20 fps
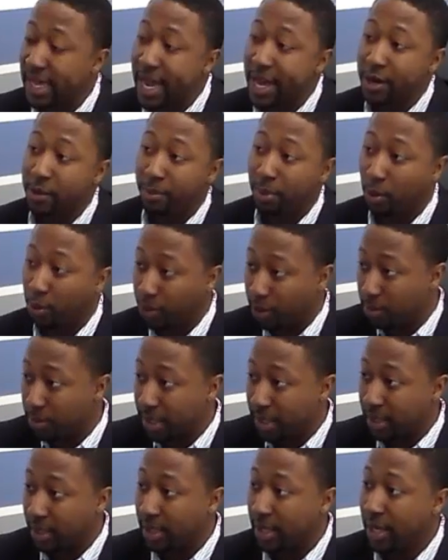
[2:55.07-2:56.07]
it
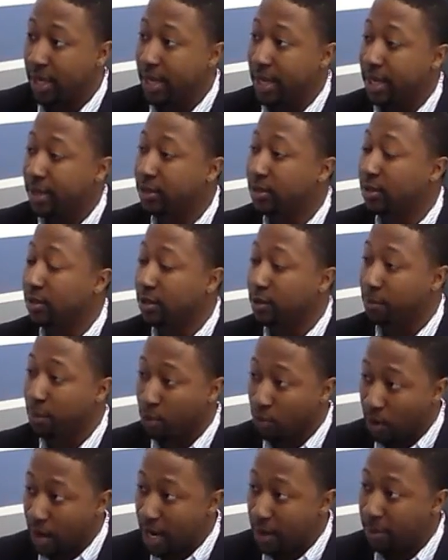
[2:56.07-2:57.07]
catapulted me into the
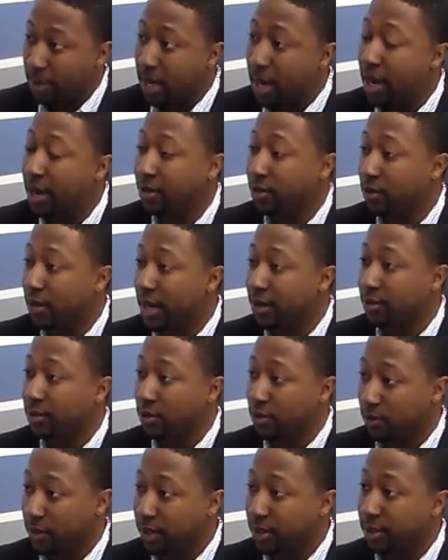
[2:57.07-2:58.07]
prime
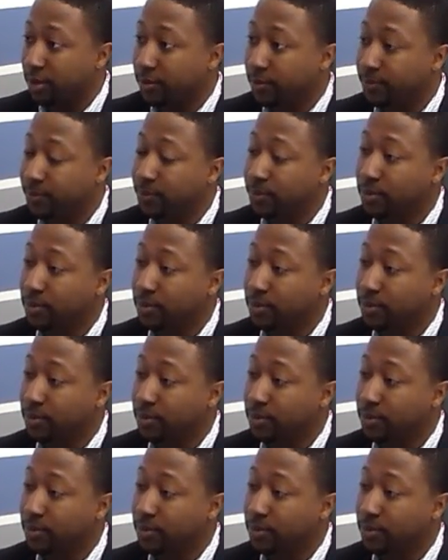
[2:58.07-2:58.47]
contractor arena.